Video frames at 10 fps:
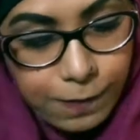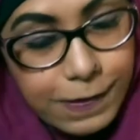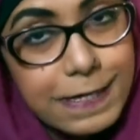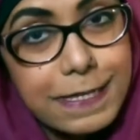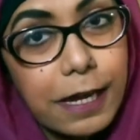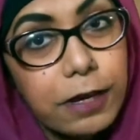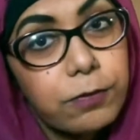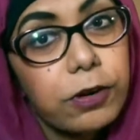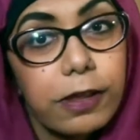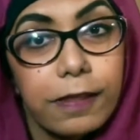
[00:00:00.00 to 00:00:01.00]
The second
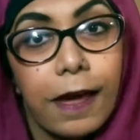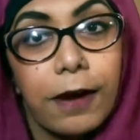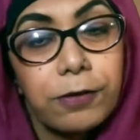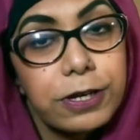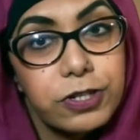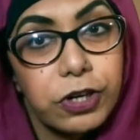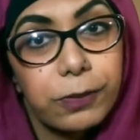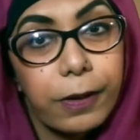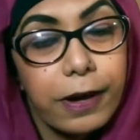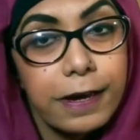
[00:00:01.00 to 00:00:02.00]
book that I want to
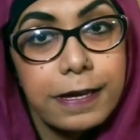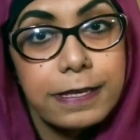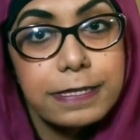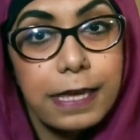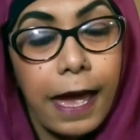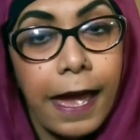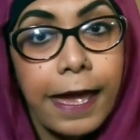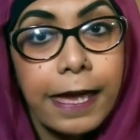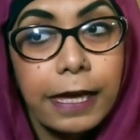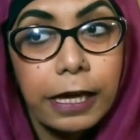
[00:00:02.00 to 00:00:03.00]
talk about is
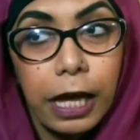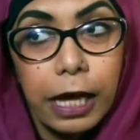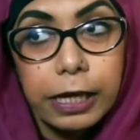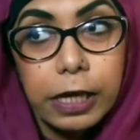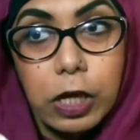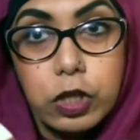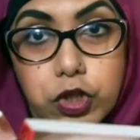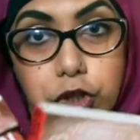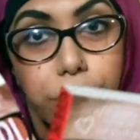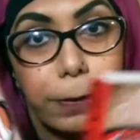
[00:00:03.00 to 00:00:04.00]
a
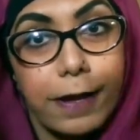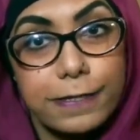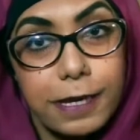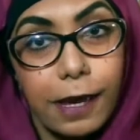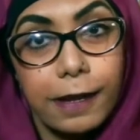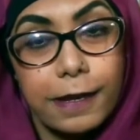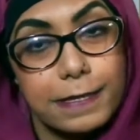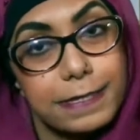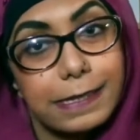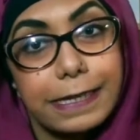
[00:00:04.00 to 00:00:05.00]
two-parter, and
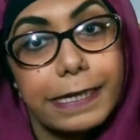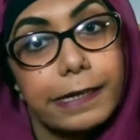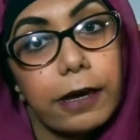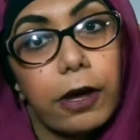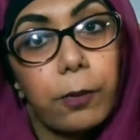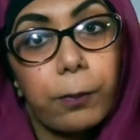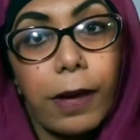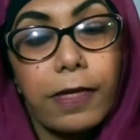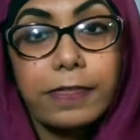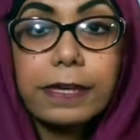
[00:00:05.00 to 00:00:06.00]
it's Geek Girl
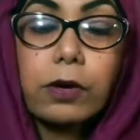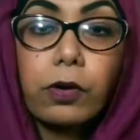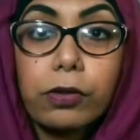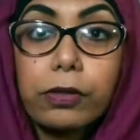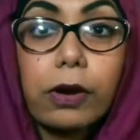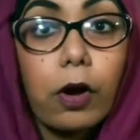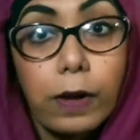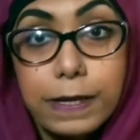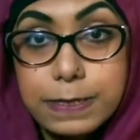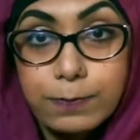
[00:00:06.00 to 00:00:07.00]
by the author
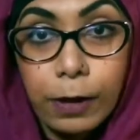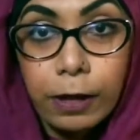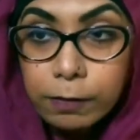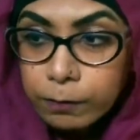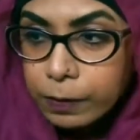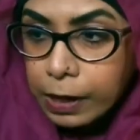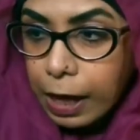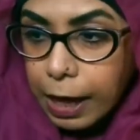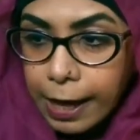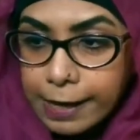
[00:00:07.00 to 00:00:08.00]
Holly Smale.
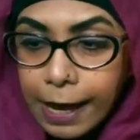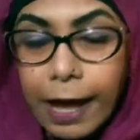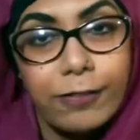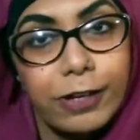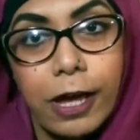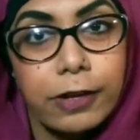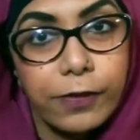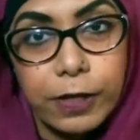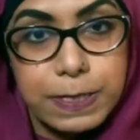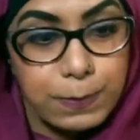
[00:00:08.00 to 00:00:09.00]
And I haven't heard of
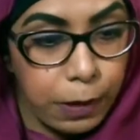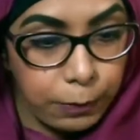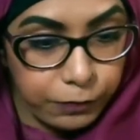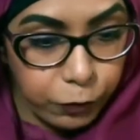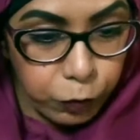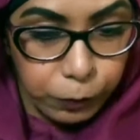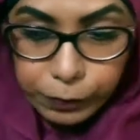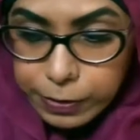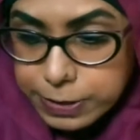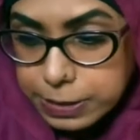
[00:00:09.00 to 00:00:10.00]
Holly Smale before,
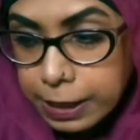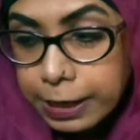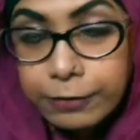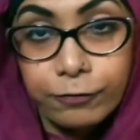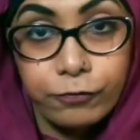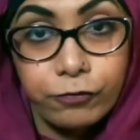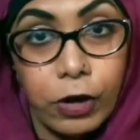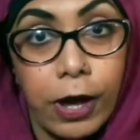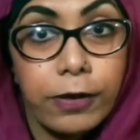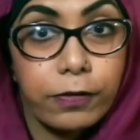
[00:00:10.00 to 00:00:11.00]
but I've
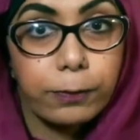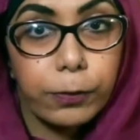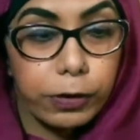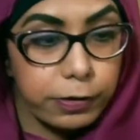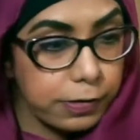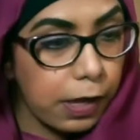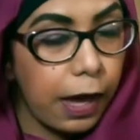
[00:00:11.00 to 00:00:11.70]
heard of the books.